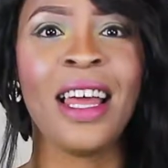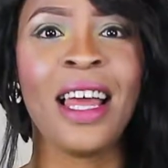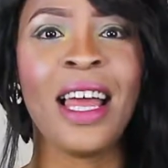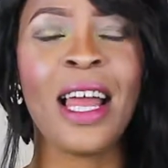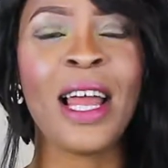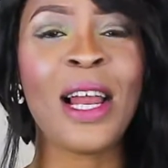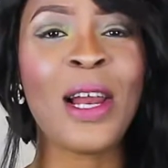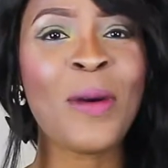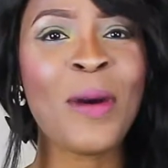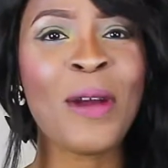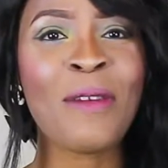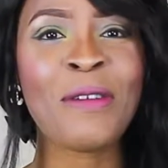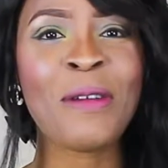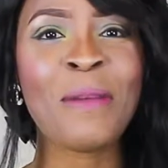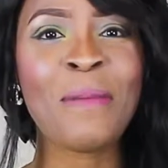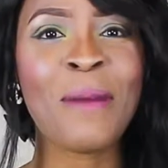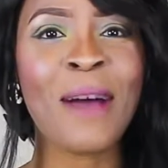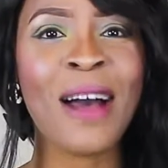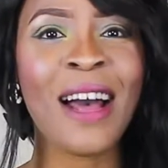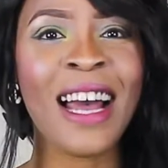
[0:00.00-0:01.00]
hello
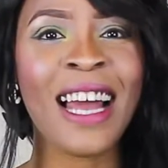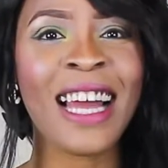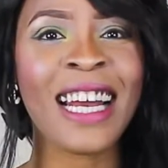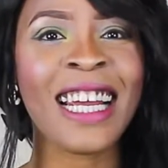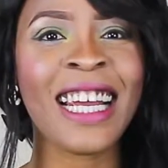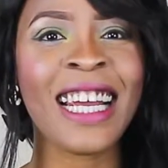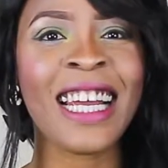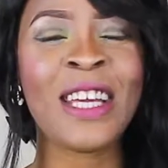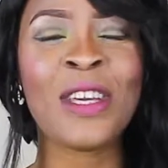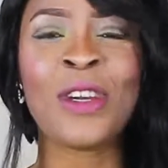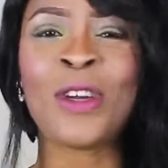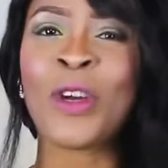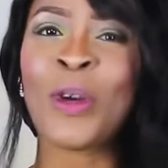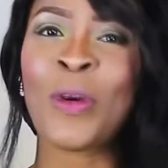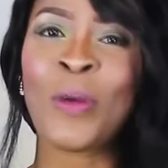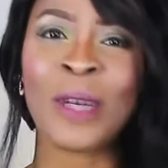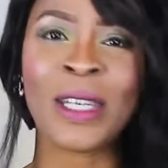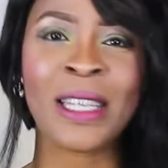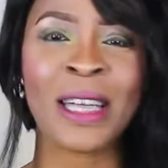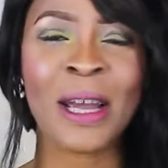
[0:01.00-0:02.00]
everybody you
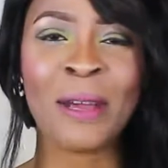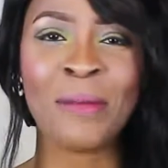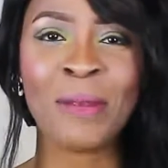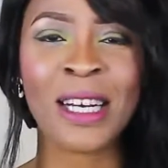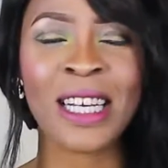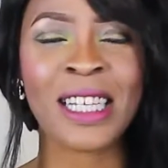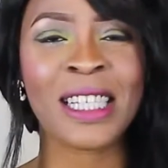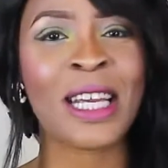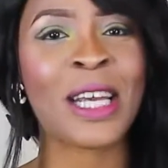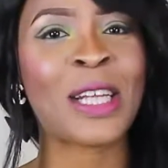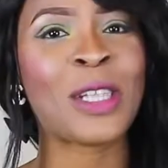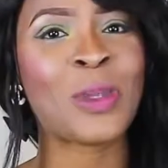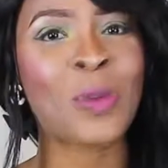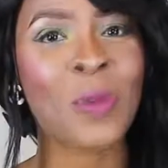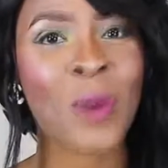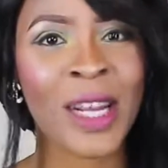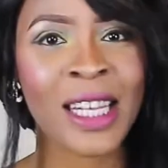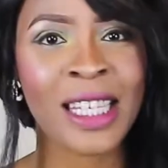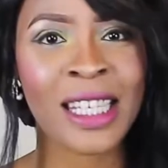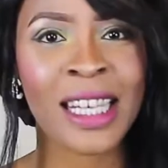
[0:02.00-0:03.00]
know what time it is it's
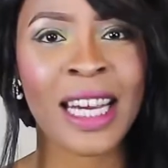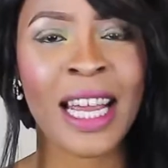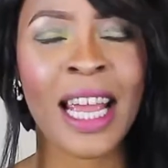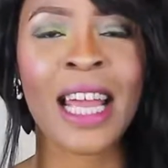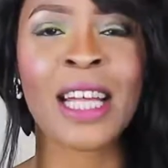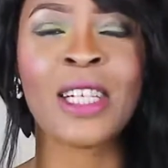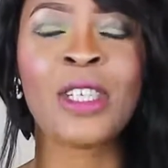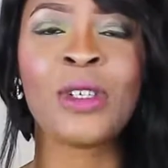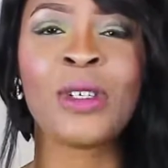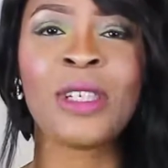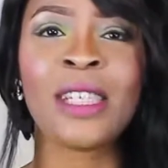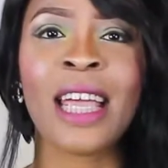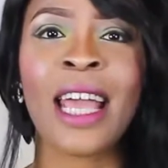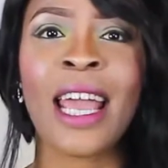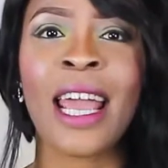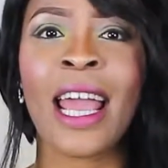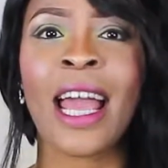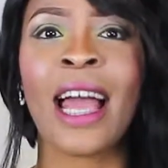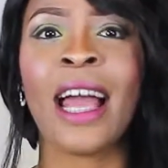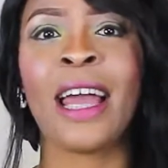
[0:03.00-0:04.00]
wednesday and
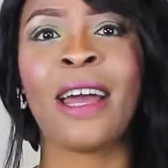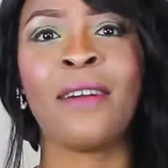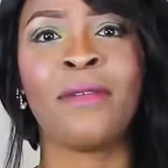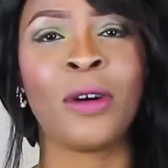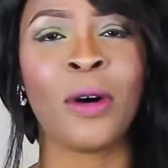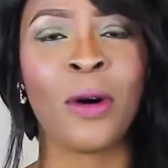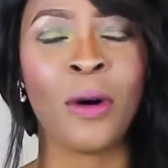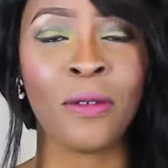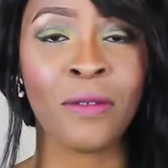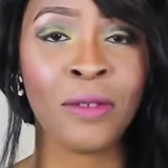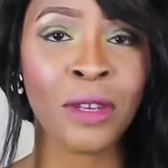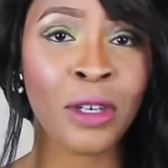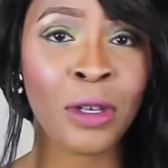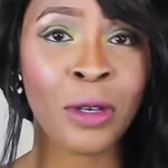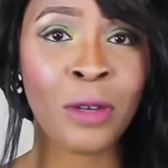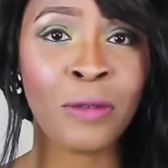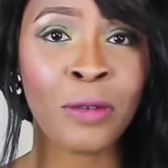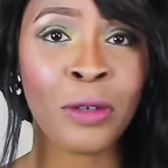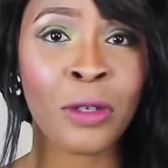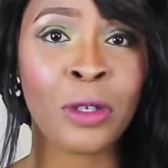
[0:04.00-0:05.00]
today i have a haul
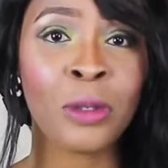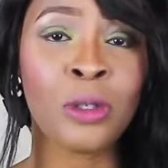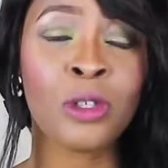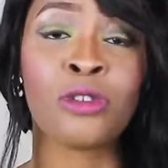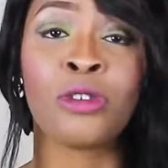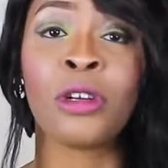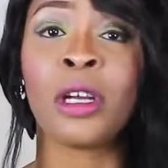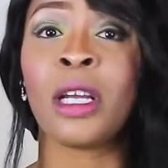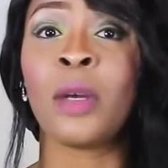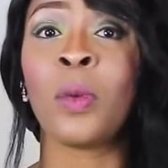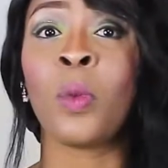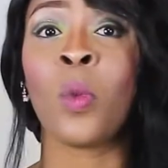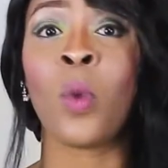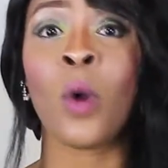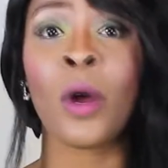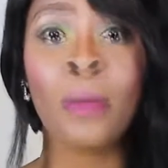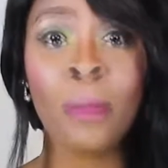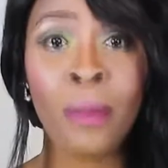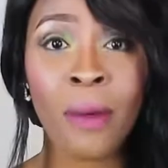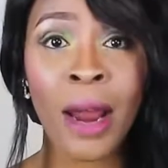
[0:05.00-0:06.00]
video for you strictly
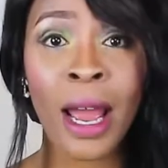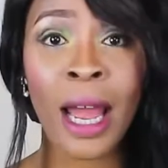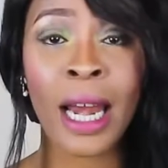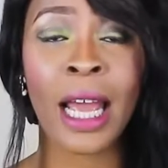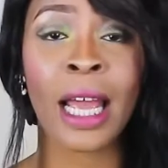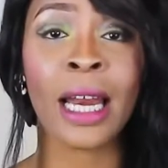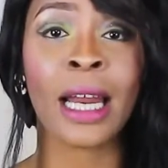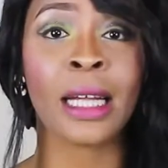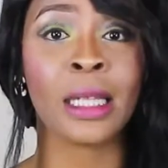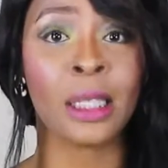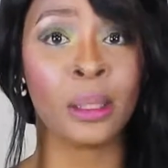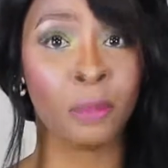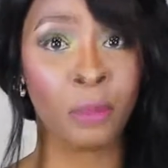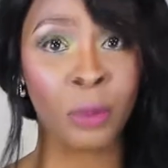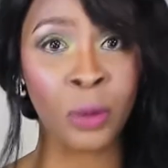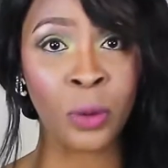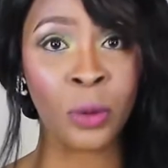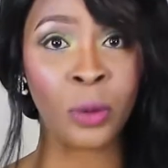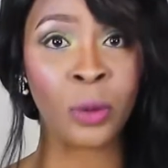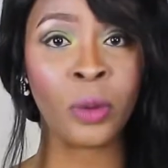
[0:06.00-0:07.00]
one brand and that's
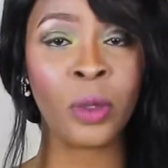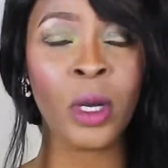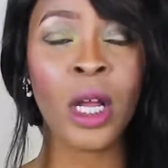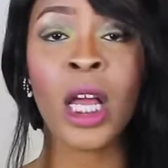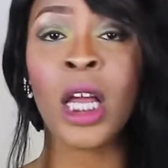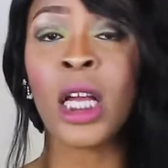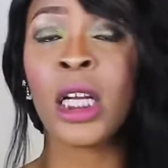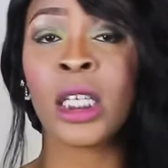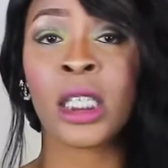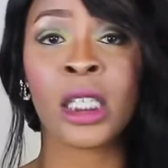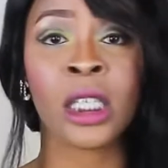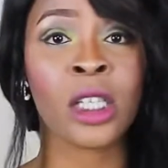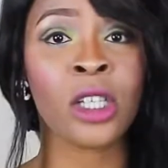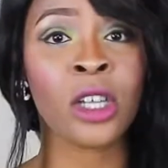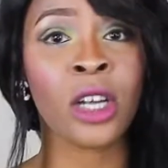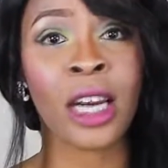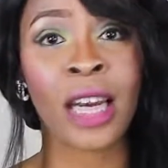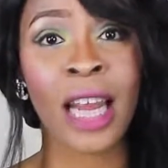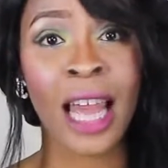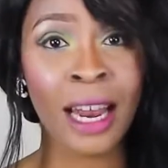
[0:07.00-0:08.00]
boohoo this is
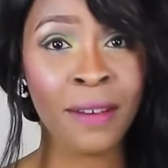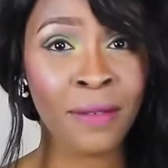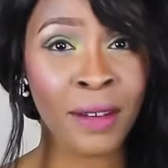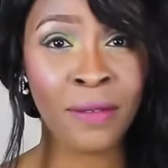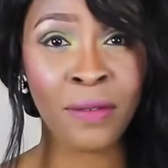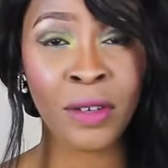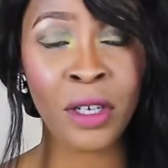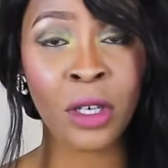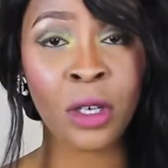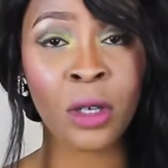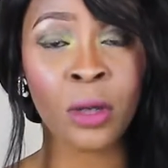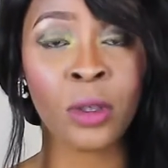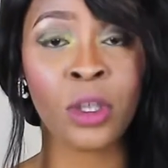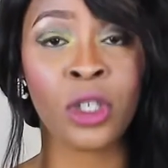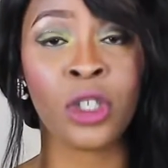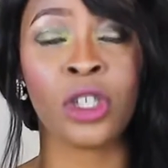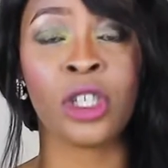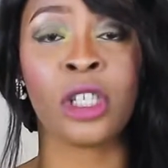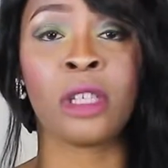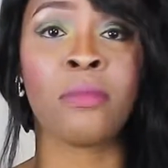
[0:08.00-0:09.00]
not an advert video it's
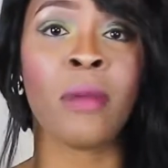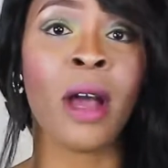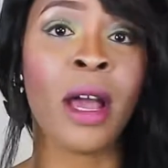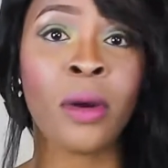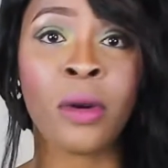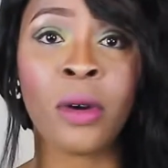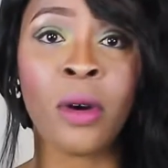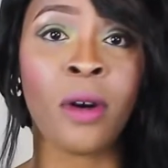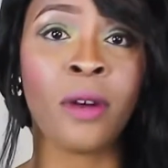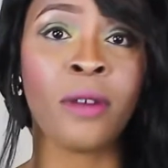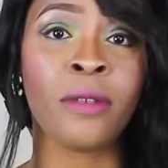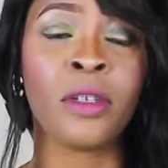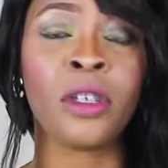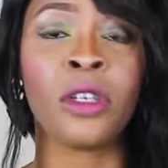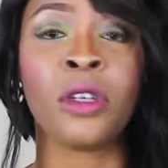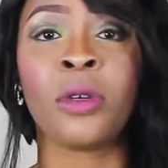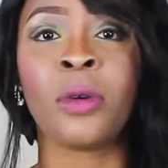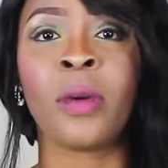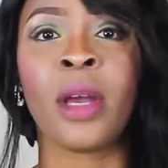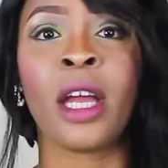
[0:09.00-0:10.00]
just my own haul
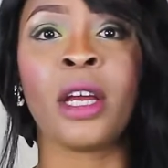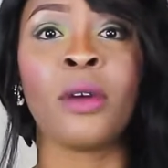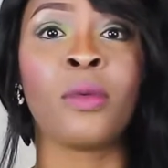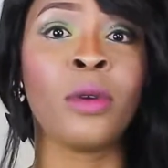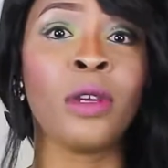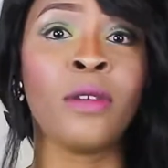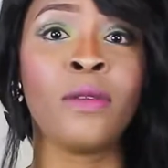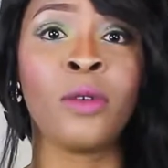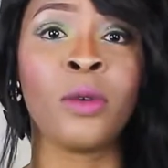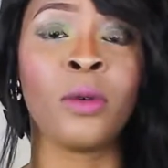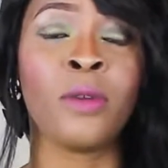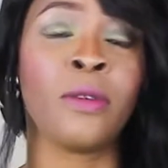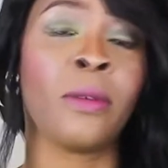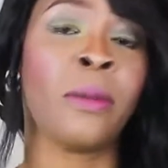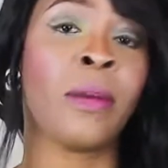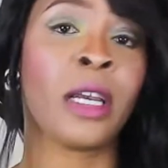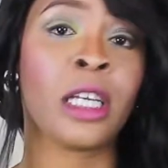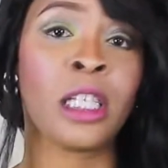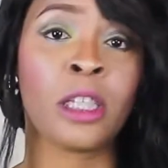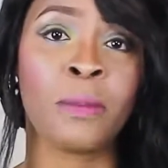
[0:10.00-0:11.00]
video and a review for
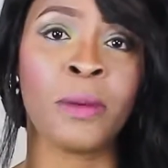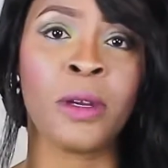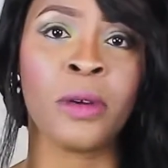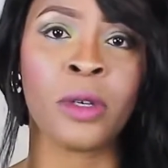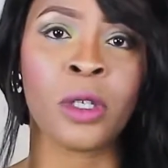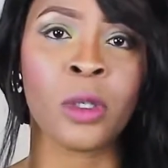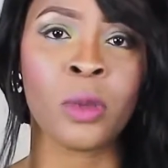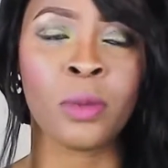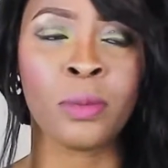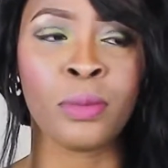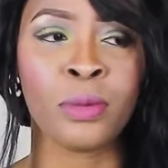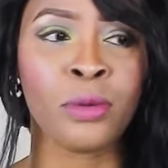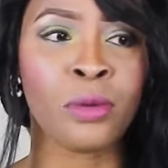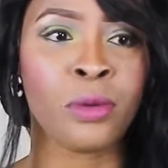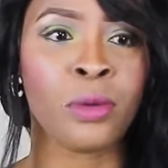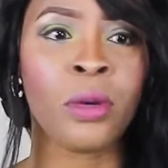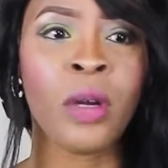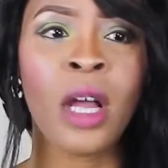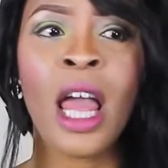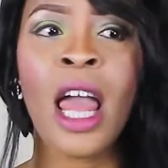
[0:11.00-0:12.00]
my experience with boohoo